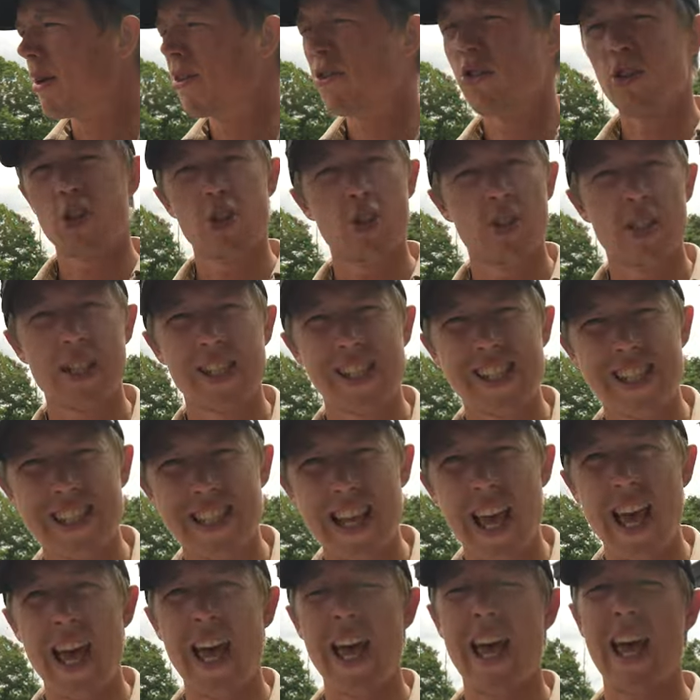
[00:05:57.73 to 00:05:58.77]
if you're using
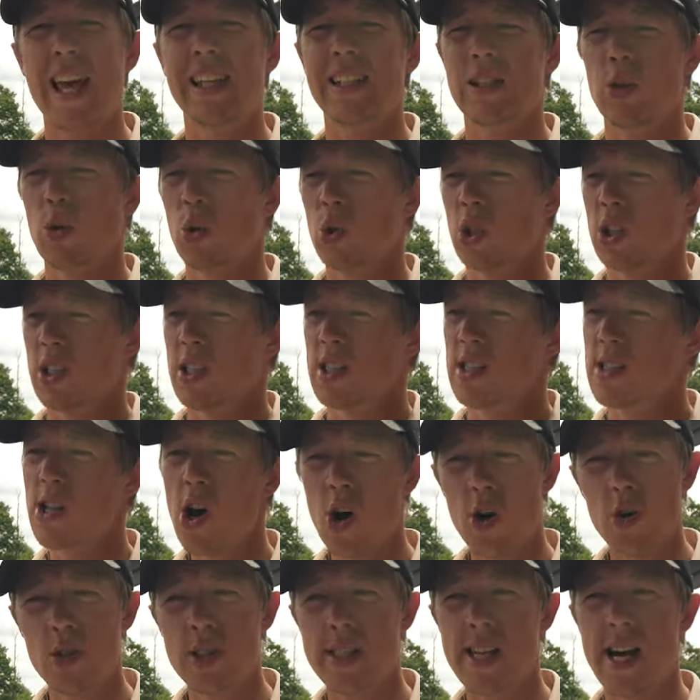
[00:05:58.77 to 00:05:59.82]
sand or
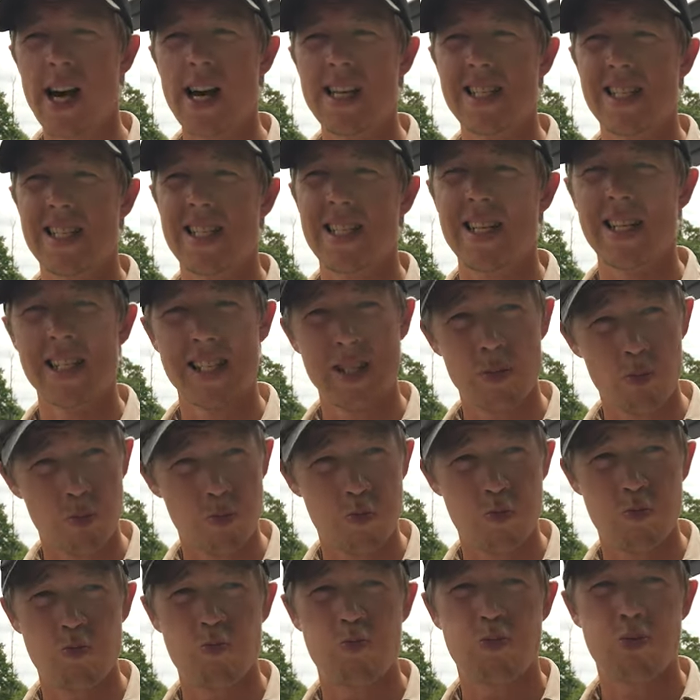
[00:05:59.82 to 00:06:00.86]
stone dust, it's
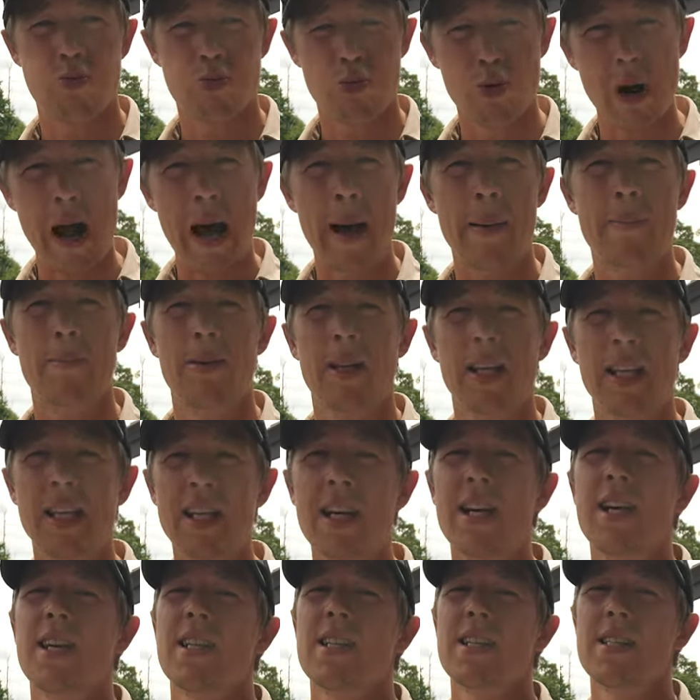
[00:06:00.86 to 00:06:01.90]
probably
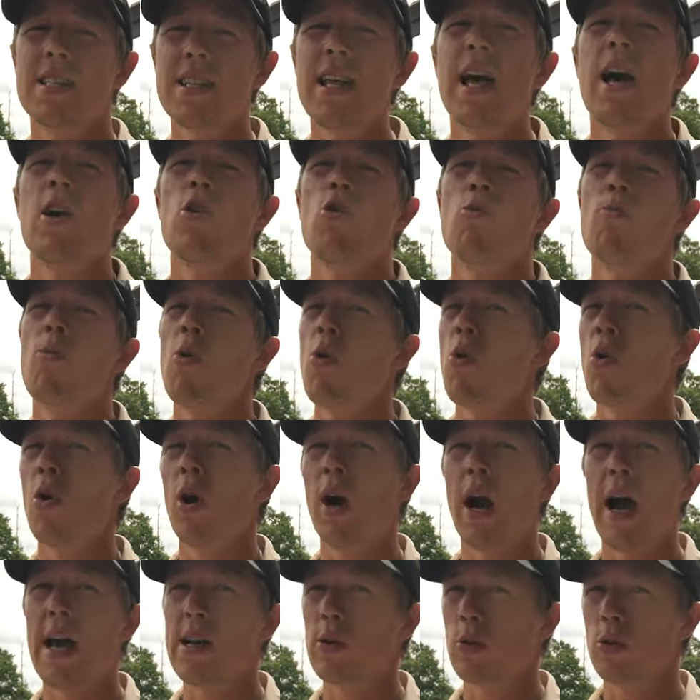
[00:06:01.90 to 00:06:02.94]
gonna settle more. I